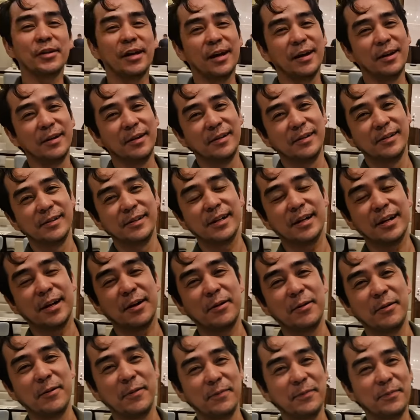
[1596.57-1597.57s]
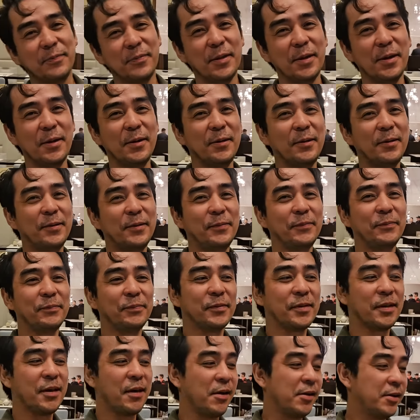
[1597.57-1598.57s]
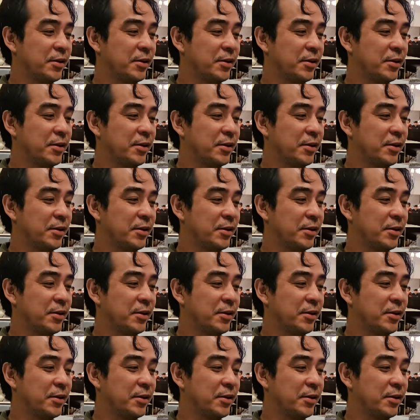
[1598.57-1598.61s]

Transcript: RJ, what was your favorite so far?